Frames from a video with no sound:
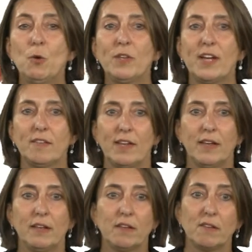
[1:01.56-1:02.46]
that
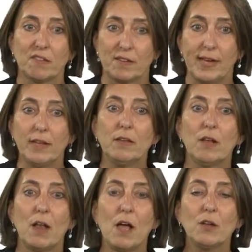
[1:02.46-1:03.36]
in the skin,
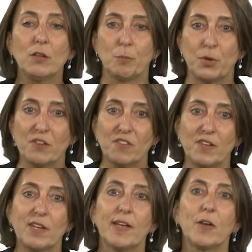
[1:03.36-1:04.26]
the lung, the
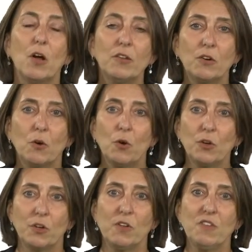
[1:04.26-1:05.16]
prostate, and other
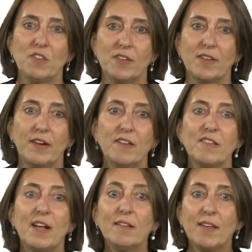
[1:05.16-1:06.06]
organs, there is
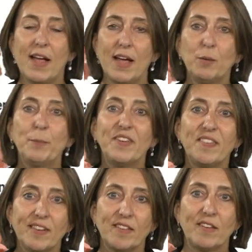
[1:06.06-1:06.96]
delta
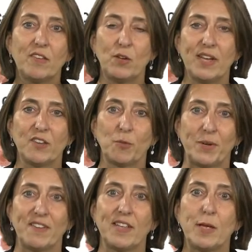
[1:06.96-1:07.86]
NP63
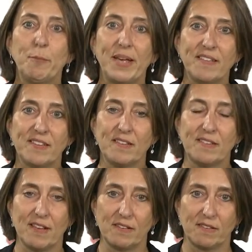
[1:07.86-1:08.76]
expressing basal
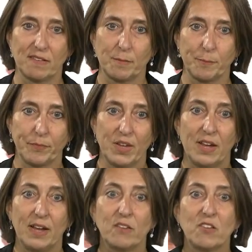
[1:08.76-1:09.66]
cells.
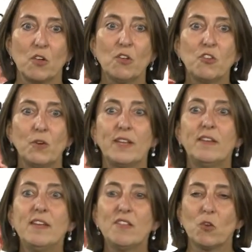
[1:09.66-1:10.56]
It is also in
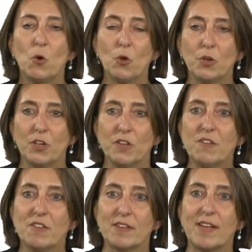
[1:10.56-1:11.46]
these
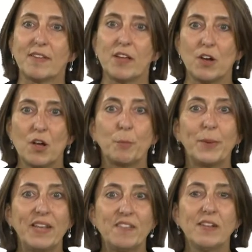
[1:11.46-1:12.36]
organs that there are
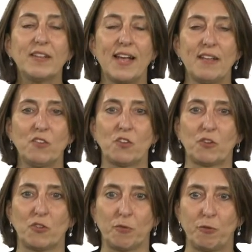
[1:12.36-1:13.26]
basal
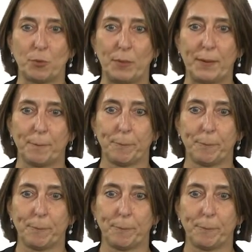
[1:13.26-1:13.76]
cancers forming.